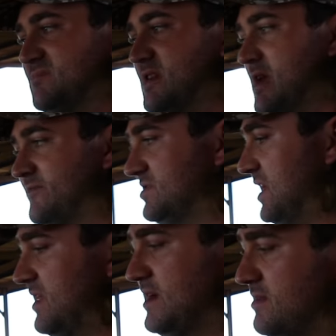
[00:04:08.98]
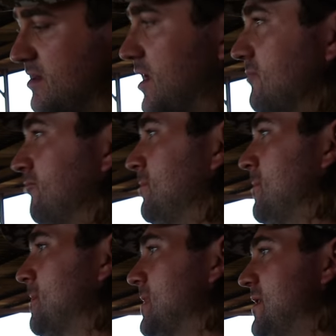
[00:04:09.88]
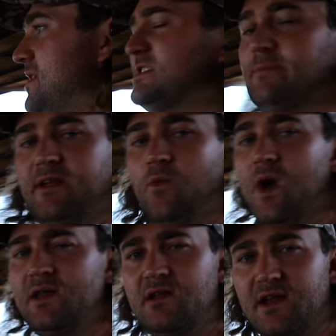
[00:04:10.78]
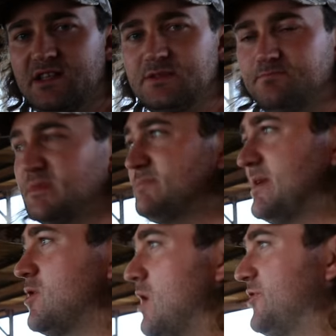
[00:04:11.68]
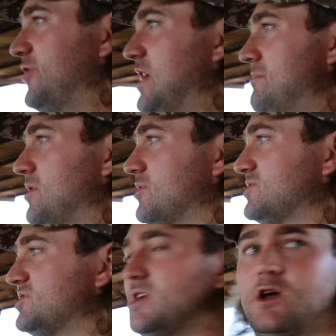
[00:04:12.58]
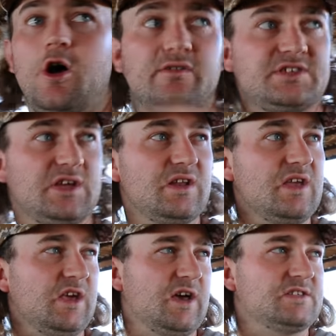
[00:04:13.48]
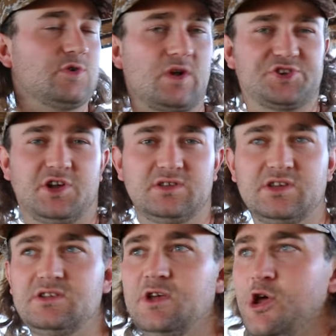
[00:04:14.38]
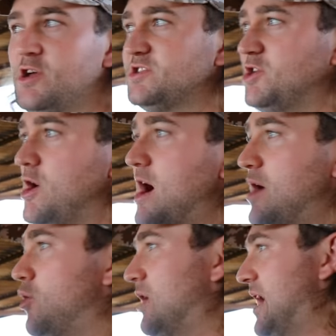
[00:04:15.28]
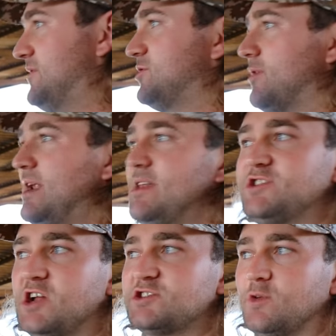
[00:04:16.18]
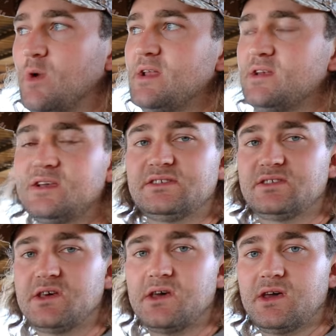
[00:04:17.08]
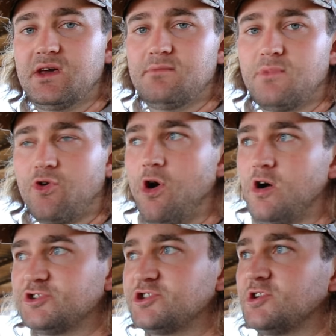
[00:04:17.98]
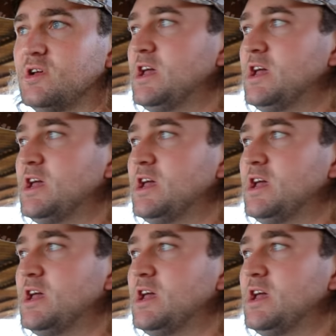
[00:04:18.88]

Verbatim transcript: Didn't have to dull anything. There is a bit of wind and it's, it's been quite tricky because obviously in here it's quite sheltered. So I, uh, all I have to really judge the wind is the mirage.